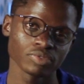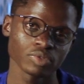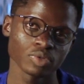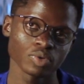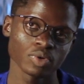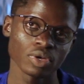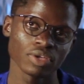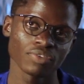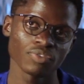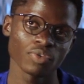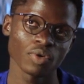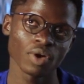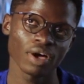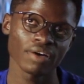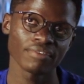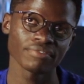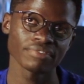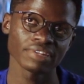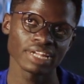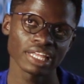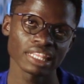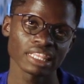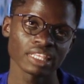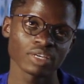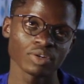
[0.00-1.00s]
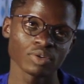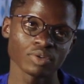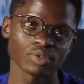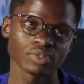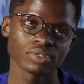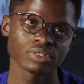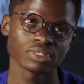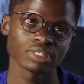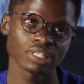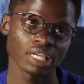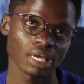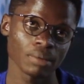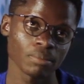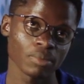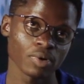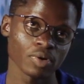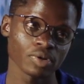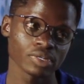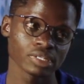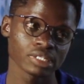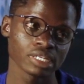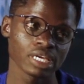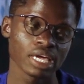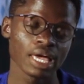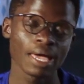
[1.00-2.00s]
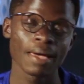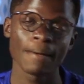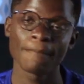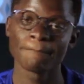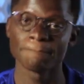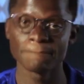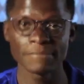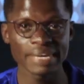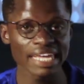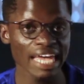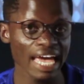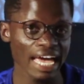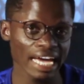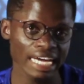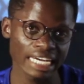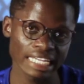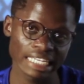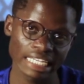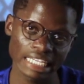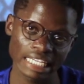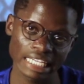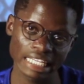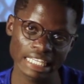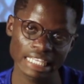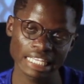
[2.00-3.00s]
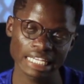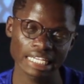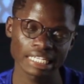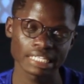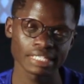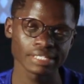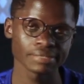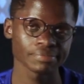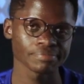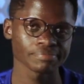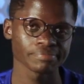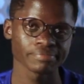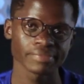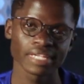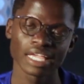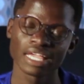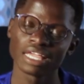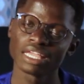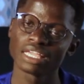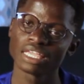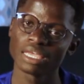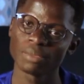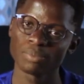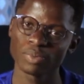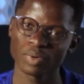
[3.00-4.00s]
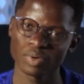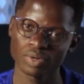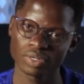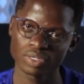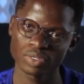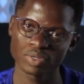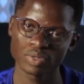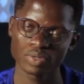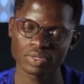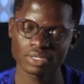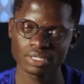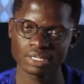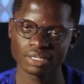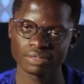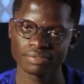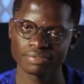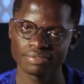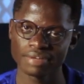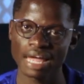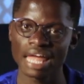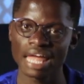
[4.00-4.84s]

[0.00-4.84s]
So if you have nothing good to say about me acne, then keep your words to yourself.